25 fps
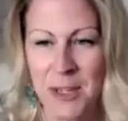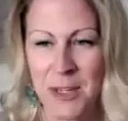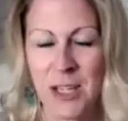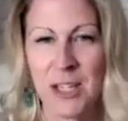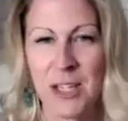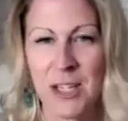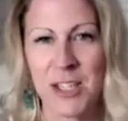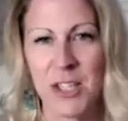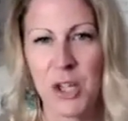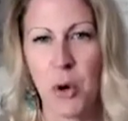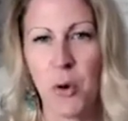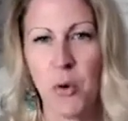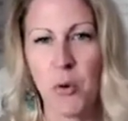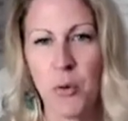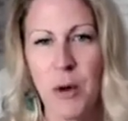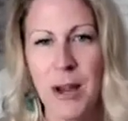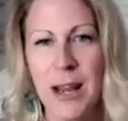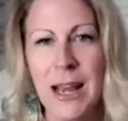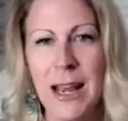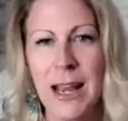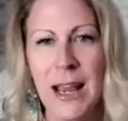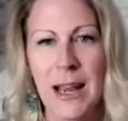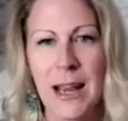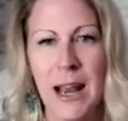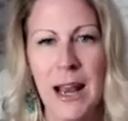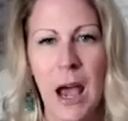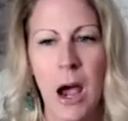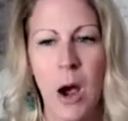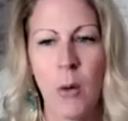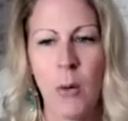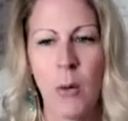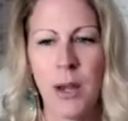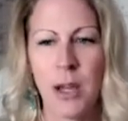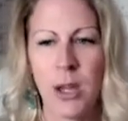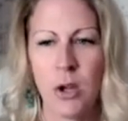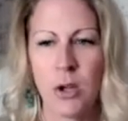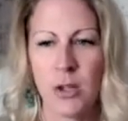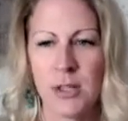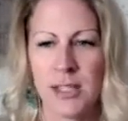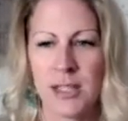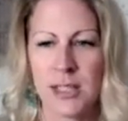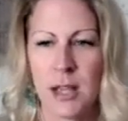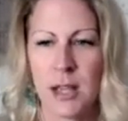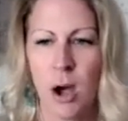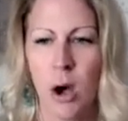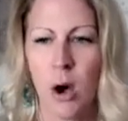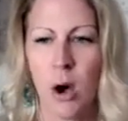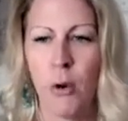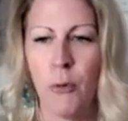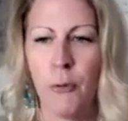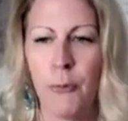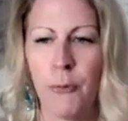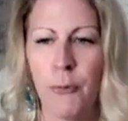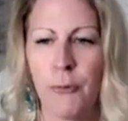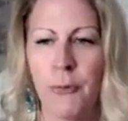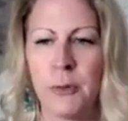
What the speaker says: So really allowing yourself